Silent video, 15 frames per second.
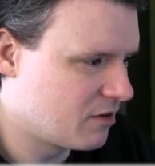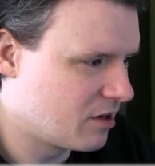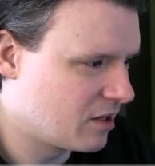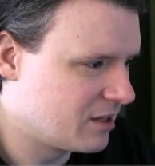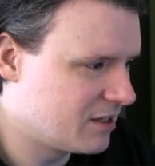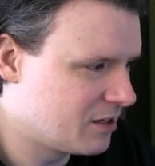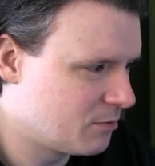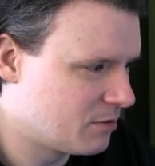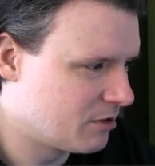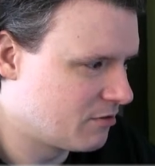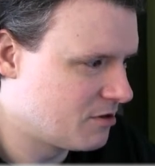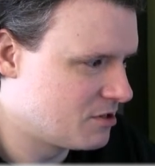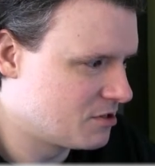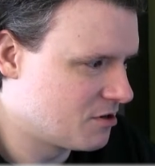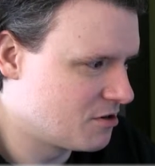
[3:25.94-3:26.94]
done a little bit of
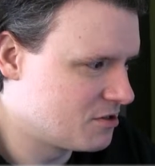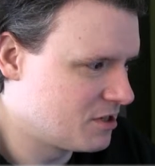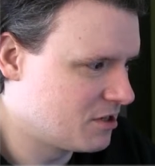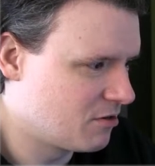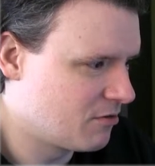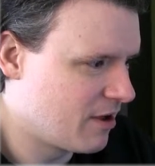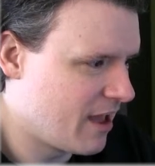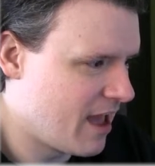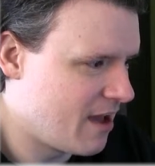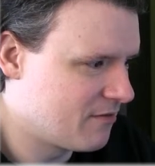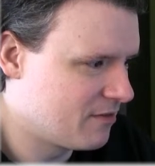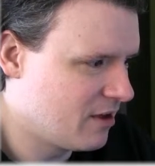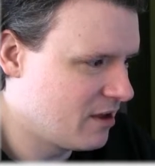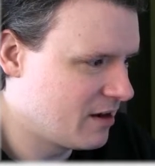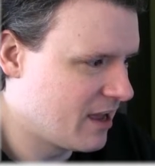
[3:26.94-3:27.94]
research, they don't
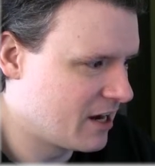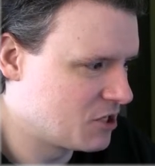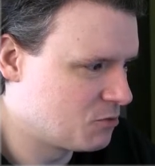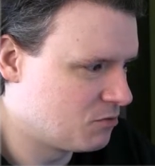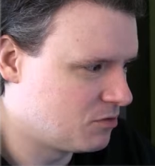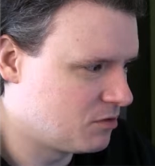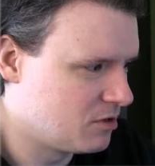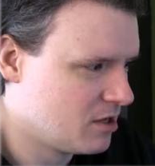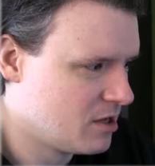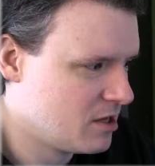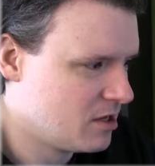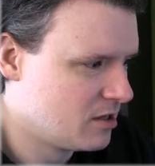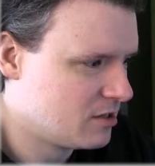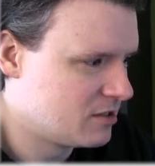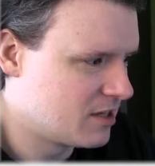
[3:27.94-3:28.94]
have an actual
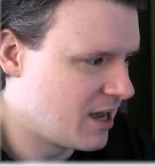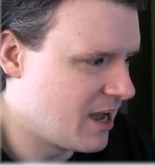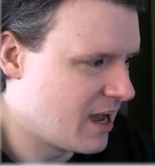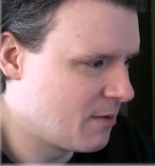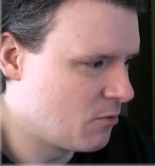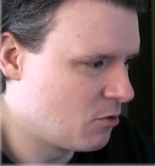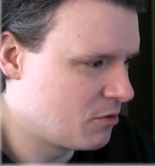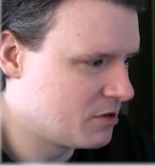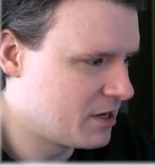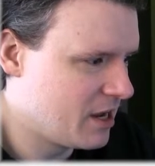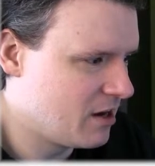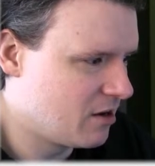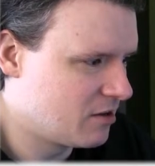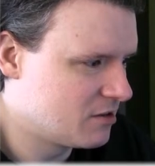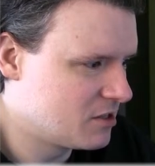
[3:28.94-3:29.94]
time or
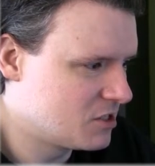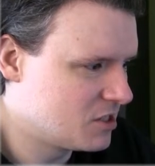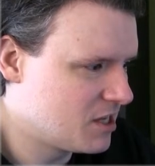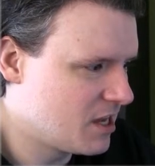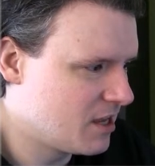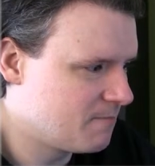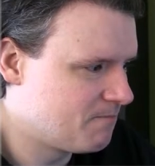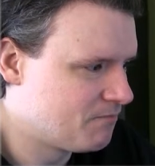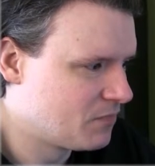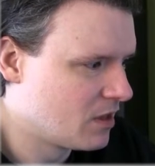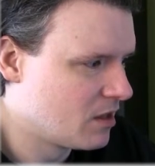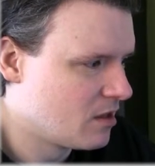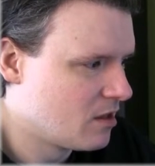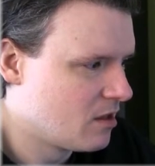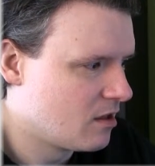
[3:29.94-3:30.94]
date on this yet.
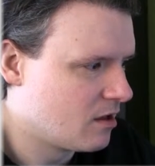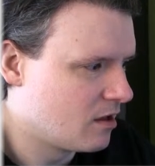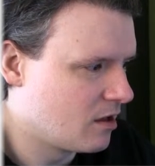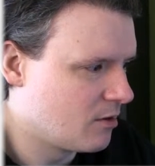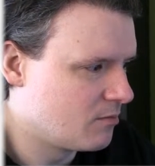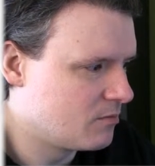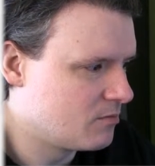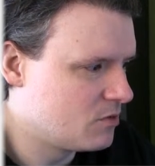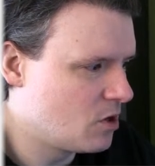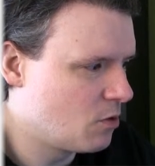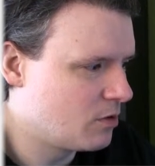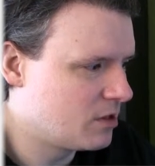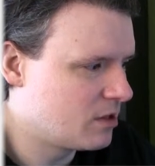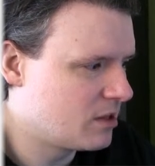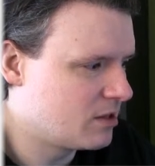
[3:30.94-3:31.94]

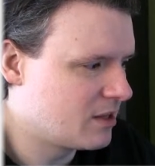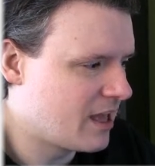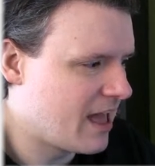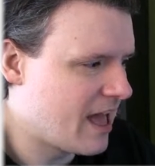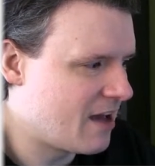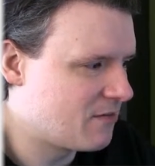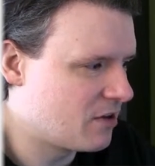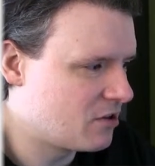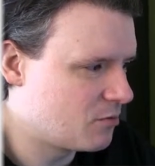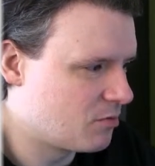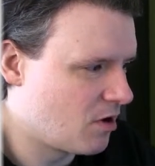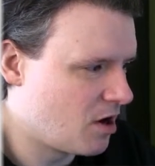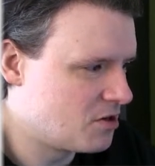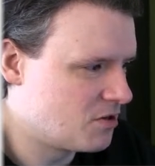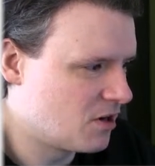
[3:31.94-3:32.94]
Knowing that they have other
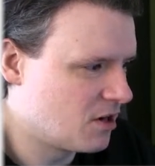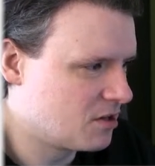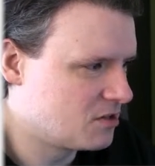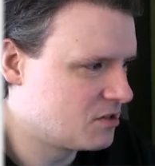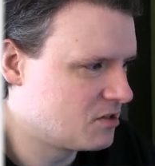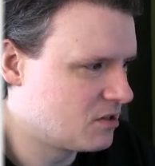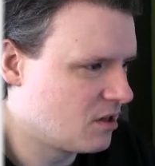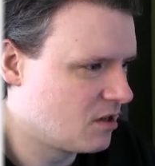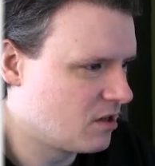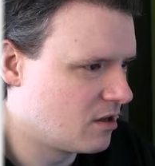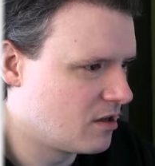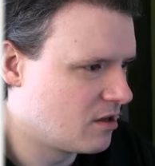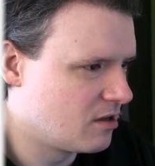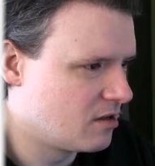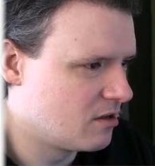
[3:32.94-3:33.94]
projects
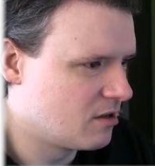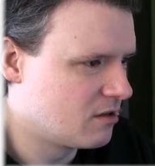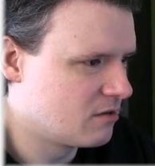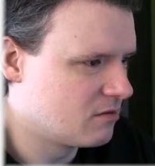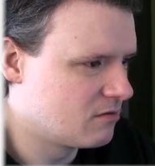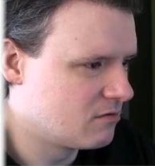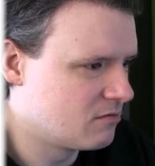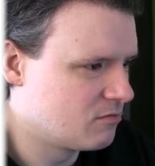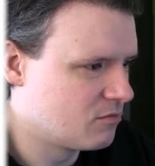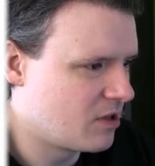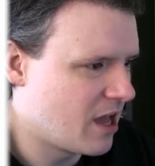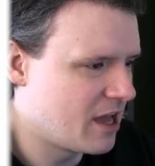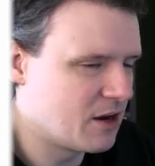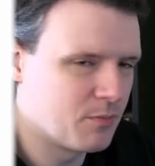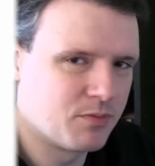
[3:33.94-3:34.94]

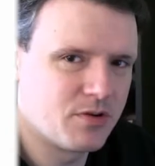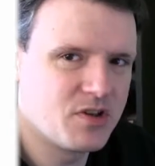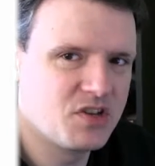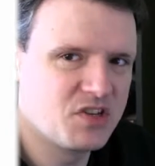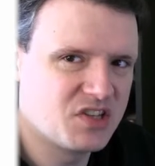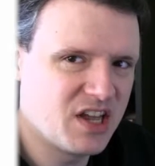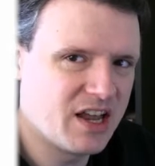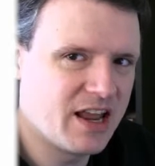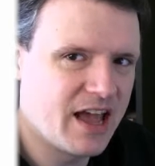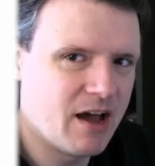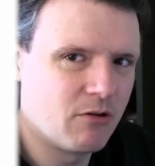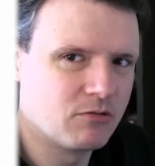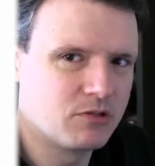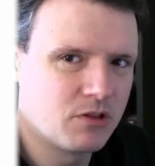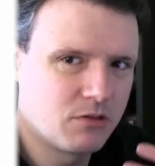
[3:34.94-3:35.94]
kind of preset
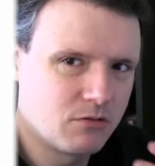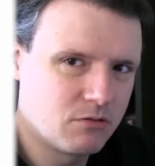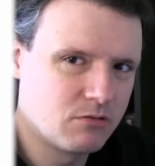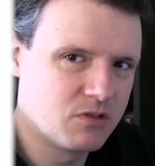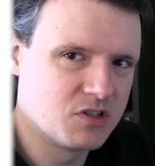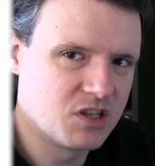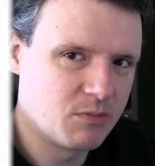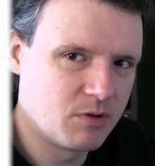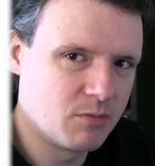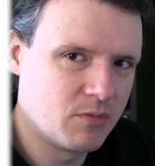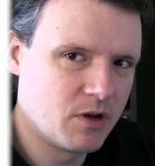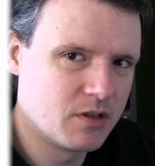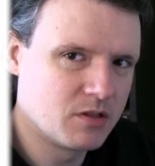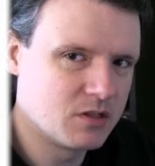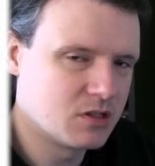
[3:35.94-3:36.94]
out through the summer
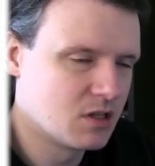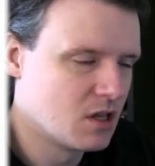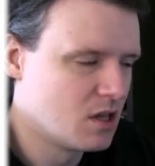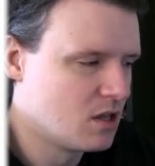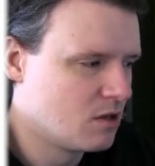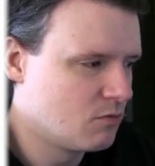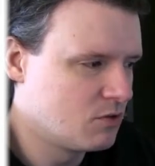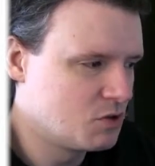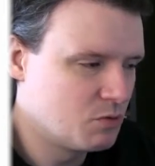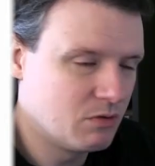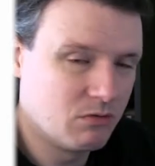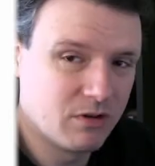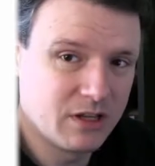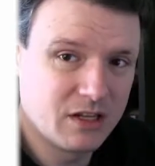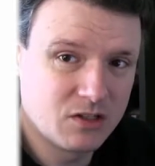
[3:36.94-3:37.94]
months, which we
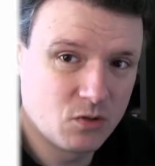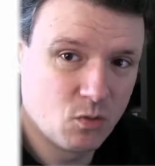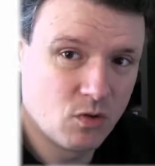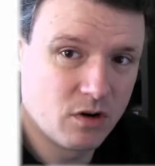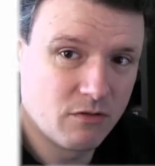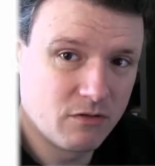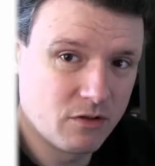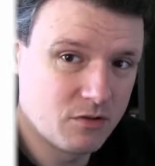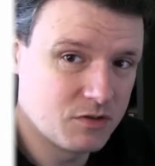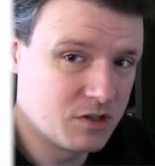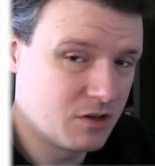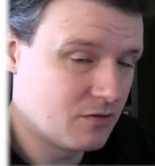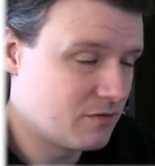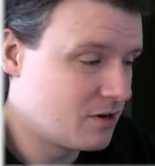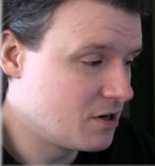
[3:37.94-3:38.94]
will get to one of those
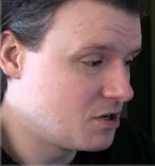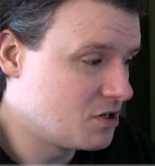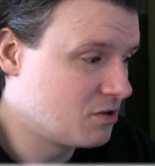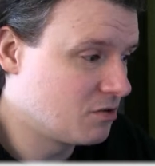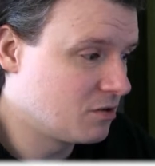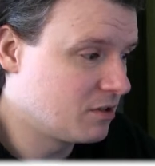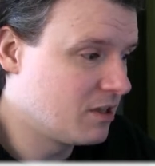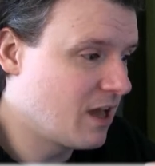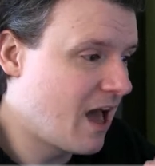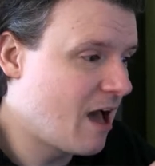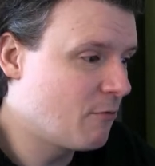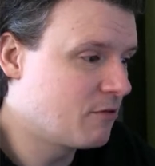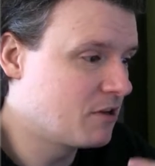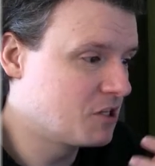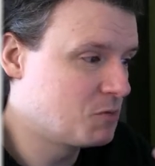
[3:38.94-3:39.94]
here very shortly, I
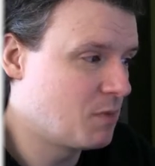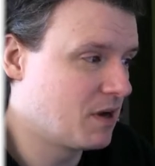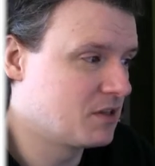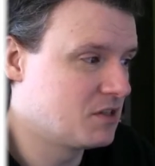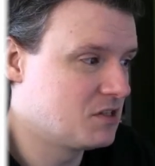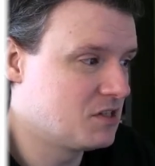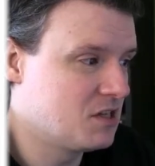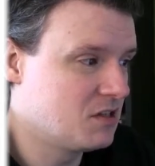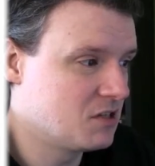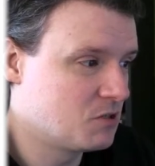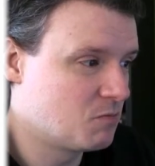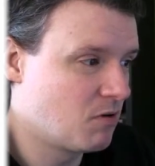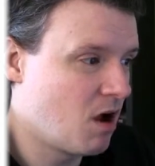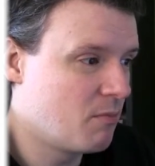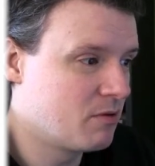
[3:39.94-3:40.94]
would expect to see this
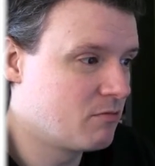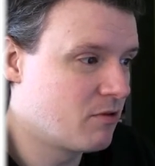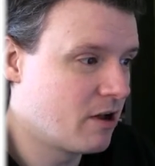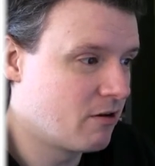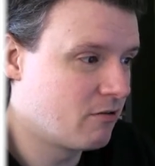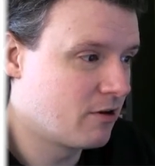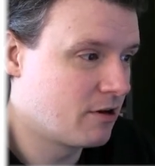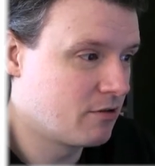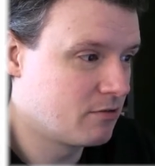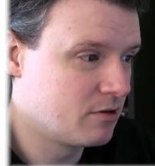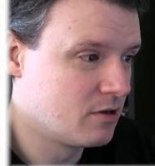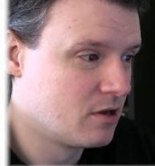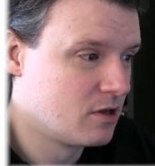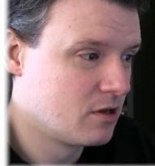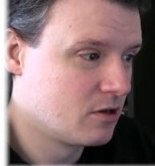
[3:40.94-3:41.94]
probably right
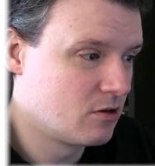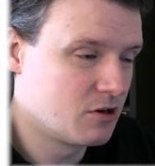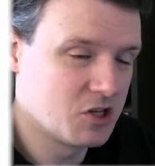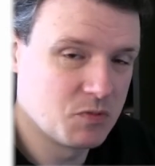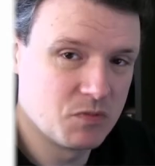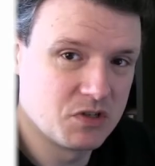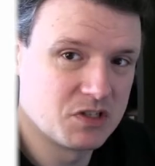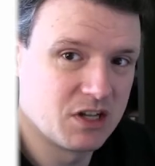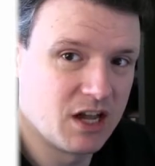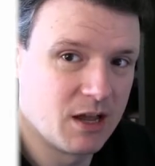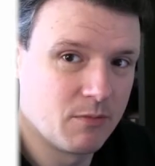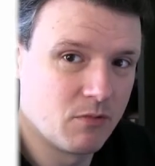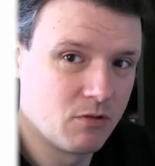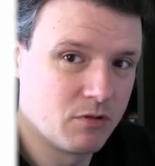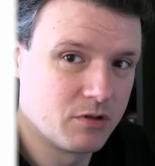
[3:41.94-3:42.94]
around Christmas
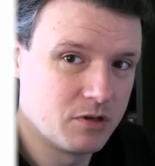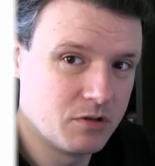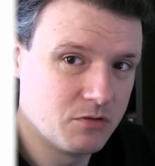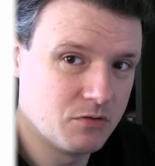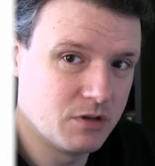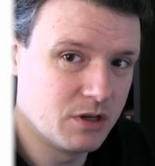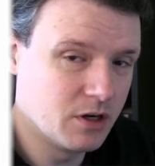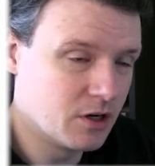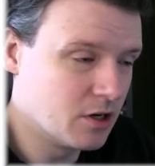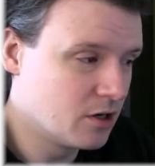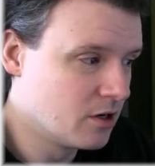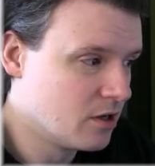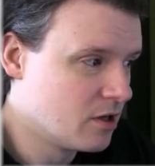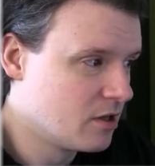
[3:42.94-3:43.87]
time or the New Year.